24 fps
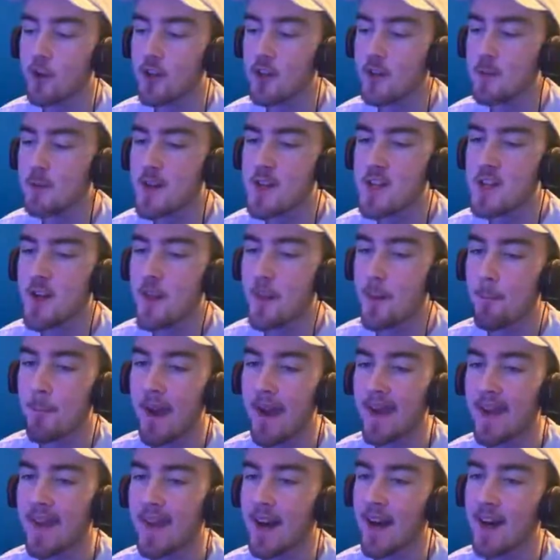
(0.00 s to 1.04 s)
especially the
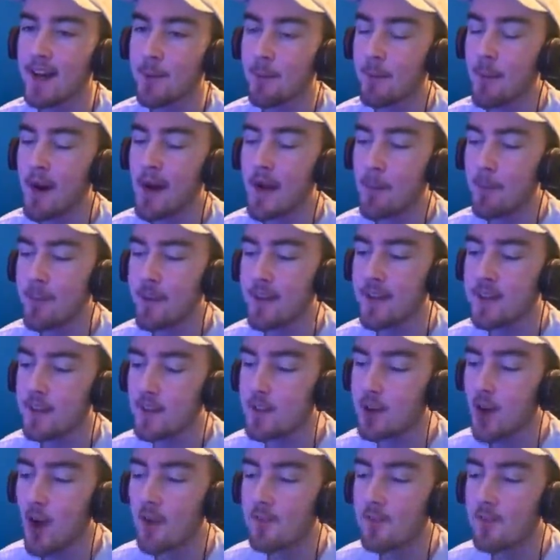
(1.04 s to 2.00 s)
main card in my opinion.